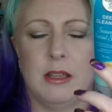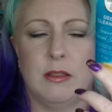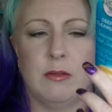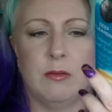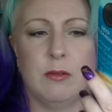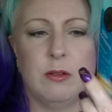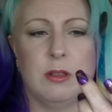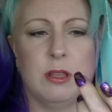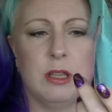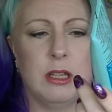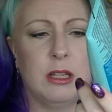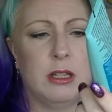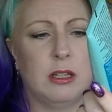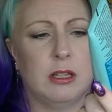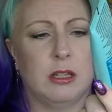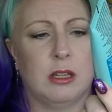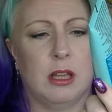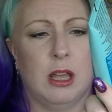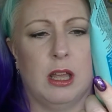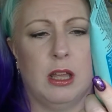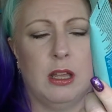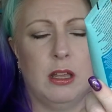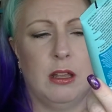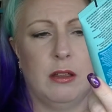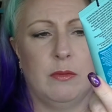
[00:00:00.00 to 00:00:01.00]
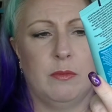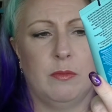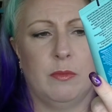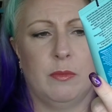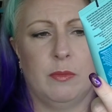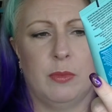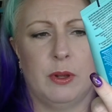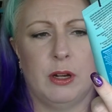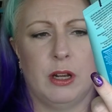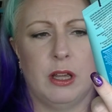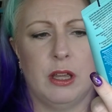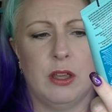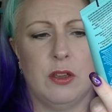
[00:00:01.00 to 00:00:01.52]
through this.
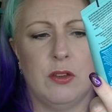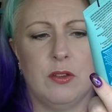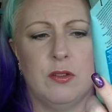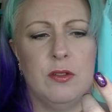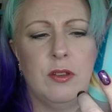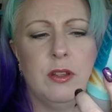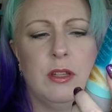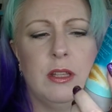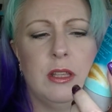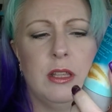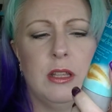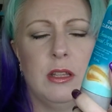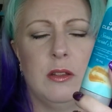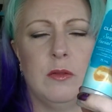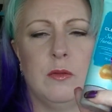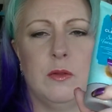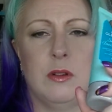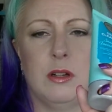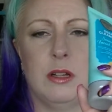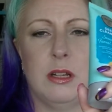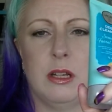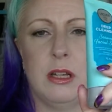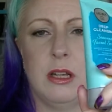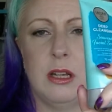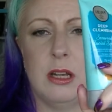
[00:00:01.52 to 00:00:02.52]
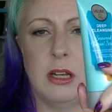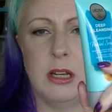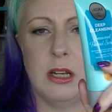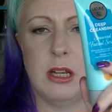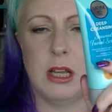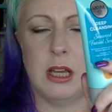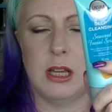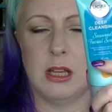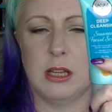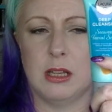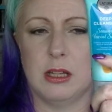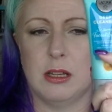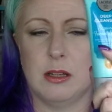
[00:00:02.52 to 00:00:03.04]
But I use this one,
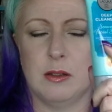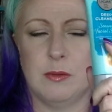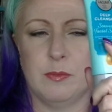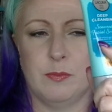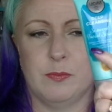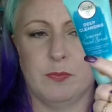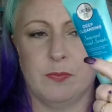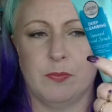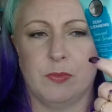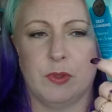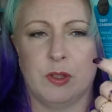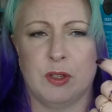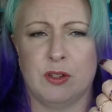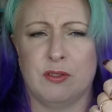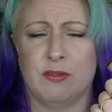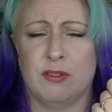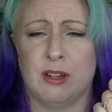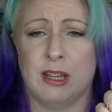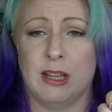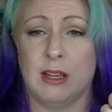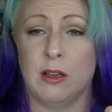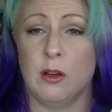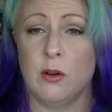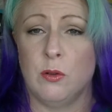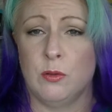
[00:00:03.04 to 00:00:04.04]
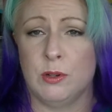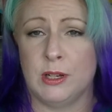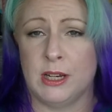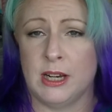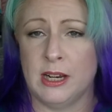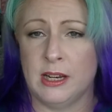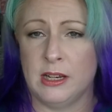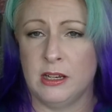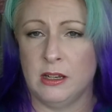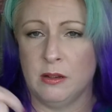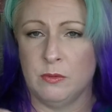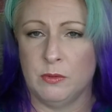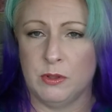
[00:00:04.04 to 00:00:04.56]
sort of like
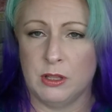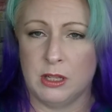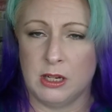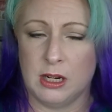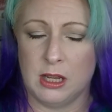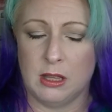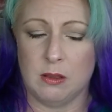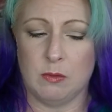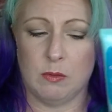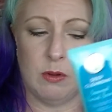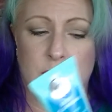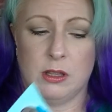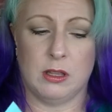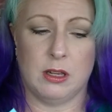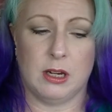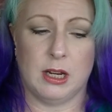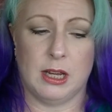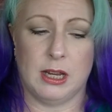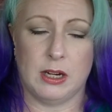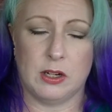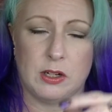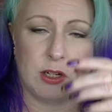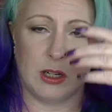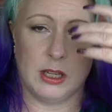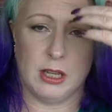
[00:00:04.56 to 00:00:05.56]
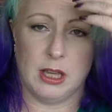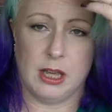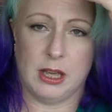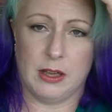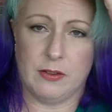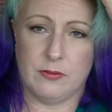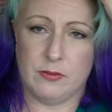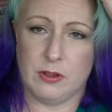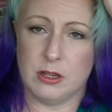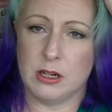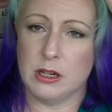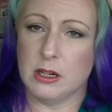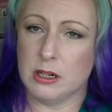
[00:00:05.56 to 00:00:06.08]
alternating with another one that I actually
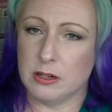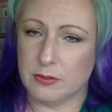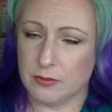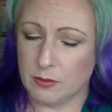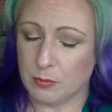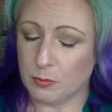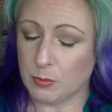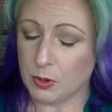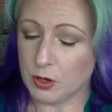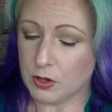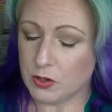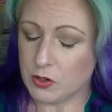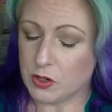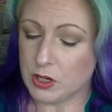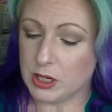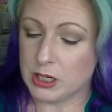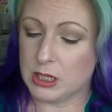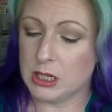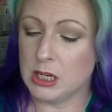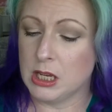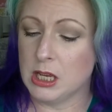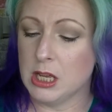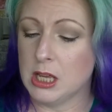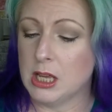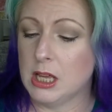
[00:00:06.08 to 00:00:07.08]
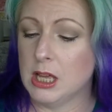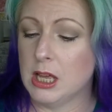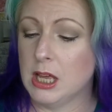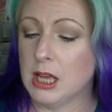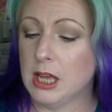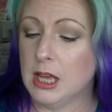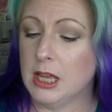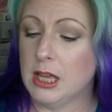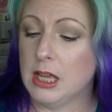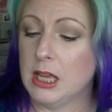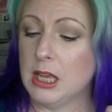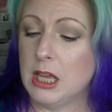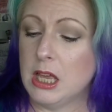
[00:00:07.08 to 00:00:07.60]
have in a different project.
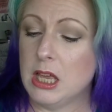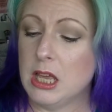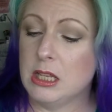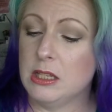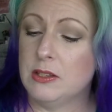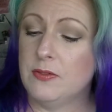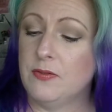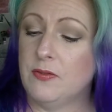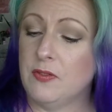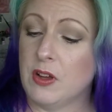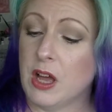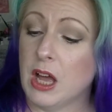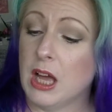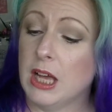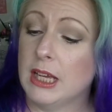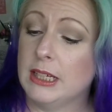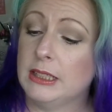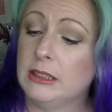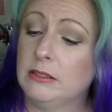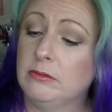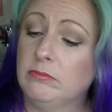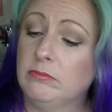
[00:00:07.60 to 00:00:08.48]
It's fine.